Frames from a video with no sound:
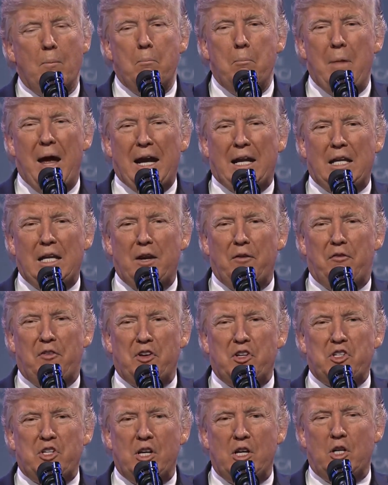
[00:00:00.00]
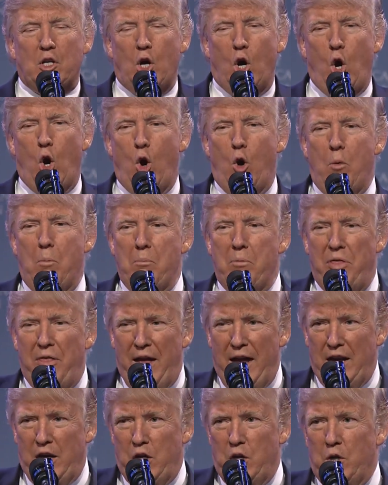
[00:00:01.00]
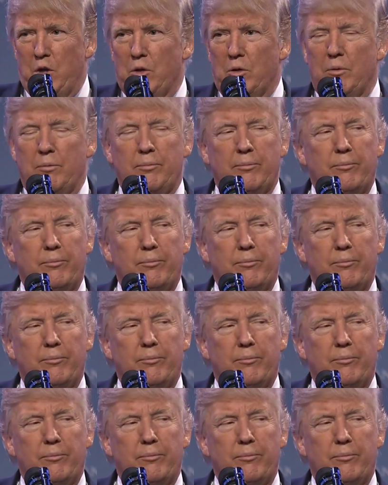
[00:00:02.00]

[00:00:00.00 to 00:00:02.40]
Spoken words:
magnificent home. Thank you.